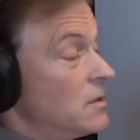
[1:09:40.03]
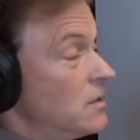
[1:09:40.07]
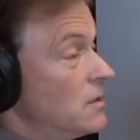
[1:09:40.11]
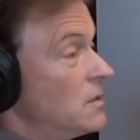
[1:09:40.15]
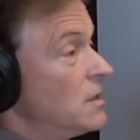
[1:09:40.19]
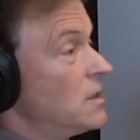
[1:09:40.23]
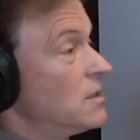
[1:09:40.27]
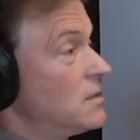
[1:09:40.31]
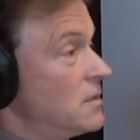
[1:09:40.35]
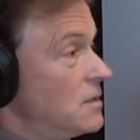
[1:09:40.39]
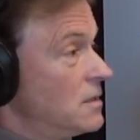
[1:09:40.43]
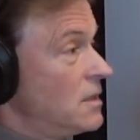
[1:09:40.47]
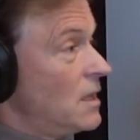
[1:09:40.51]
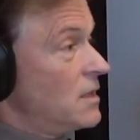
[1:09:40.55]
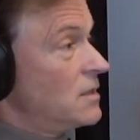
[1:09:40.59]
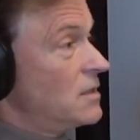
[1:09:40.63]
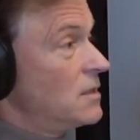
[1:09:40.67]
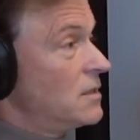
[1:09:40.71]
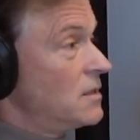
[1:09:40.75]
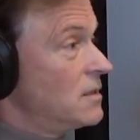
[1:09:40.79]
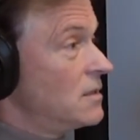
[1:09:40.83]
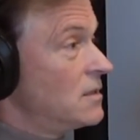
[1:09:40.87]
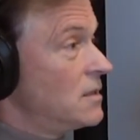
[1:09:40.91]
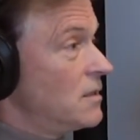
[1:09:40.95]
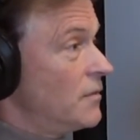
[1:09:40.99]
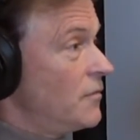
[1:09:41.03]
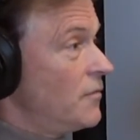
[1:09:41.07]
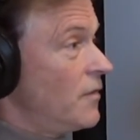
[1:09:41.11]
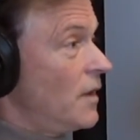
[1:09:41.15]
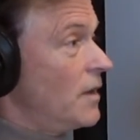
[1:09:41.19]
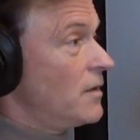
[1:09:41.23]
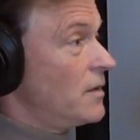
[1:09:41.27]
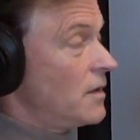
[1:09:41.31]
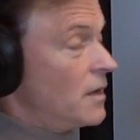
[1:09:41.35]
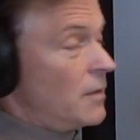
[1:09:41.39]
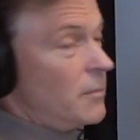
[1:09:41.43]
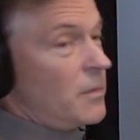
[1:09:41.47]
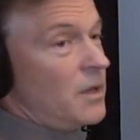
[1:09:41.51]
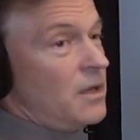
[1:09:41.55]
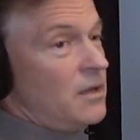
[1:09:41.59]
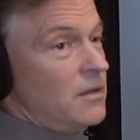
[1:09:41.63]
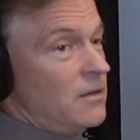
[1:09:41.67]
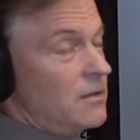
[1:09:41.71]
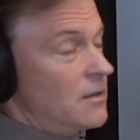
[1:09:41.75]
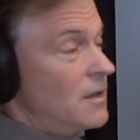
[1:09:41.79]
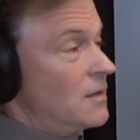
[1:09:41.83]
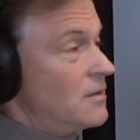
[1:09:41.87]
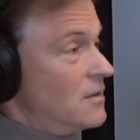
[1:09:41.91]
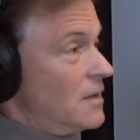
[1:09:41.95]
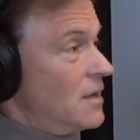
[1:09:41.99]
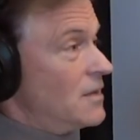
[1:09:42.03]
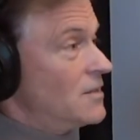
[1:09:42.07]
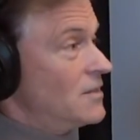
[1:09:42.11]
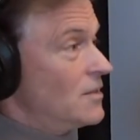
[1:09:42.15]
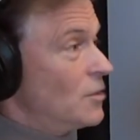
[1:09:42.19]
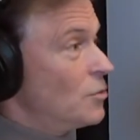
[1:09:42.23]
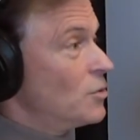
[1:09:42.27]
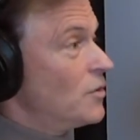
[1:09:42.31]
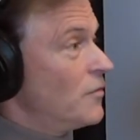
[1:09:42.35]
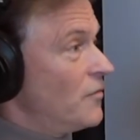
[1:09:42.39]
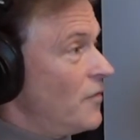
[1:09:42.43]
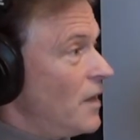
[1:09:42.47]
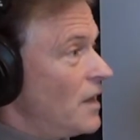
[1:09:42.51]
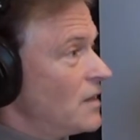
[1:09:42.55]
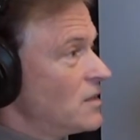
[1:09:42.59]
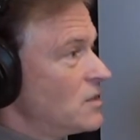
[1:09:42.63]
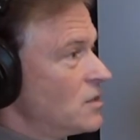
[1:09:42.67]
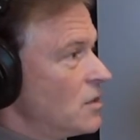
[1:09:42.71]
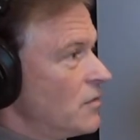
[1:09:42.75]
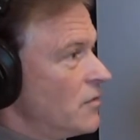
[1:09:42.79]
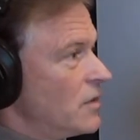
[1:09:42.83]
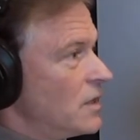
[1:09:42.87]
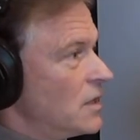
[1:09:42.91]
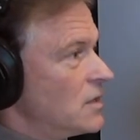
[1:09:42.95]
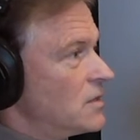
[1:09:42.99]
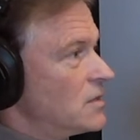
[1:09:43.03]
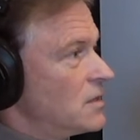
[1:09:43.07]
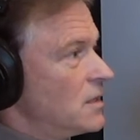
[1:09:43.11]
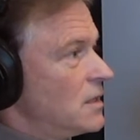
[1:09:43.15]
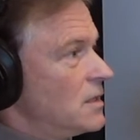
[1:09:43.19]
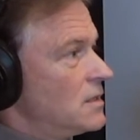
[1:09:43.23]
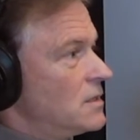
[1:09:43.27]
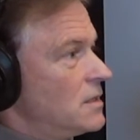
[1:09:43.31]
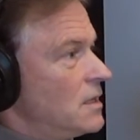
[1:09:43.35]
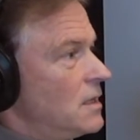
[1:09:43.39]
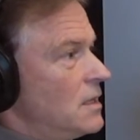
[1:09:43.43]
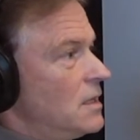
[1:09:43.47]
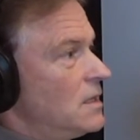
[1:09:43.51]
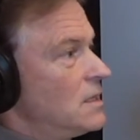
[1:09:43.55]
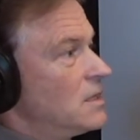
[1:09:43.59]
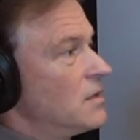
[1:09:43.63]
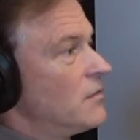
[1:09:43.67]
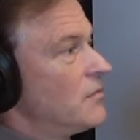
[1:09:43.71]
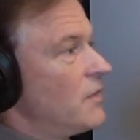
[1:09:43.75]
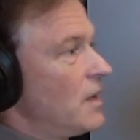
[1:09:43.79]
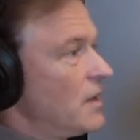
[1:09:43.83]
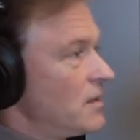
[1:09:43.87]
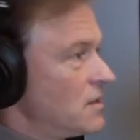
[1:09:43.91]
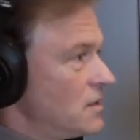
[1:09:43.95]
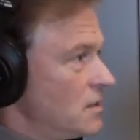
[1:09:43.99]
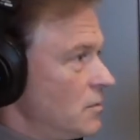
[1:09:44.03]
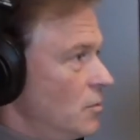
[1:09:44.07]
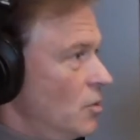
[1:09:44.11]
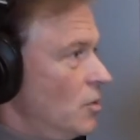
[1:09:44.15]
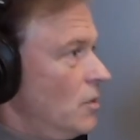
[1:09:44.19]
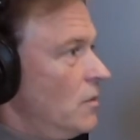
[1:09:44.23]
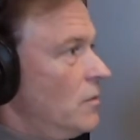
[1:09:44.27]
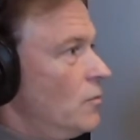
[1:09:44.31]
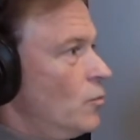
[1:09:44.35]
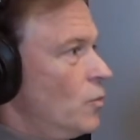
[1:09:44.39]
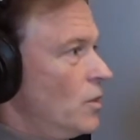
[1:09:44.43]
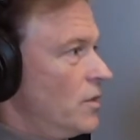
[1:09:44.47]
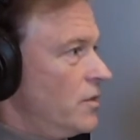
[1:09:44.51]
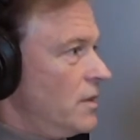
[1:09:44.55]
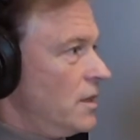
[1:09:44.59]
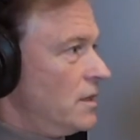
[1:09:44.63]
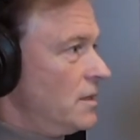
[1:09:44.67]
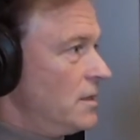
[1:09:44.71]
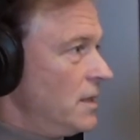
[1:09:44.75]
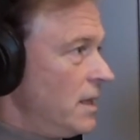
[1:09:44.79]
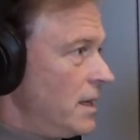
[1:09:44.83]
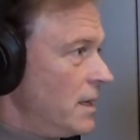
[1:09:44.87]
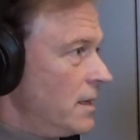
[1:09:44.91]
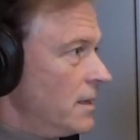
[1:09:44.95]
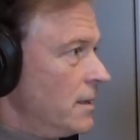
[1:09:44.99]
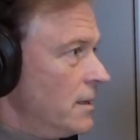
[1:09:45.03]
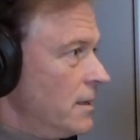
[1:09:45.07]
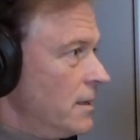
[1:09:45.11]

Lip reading: This doesn't defend. I mean, that's no defense of it. It's indefensible what they did,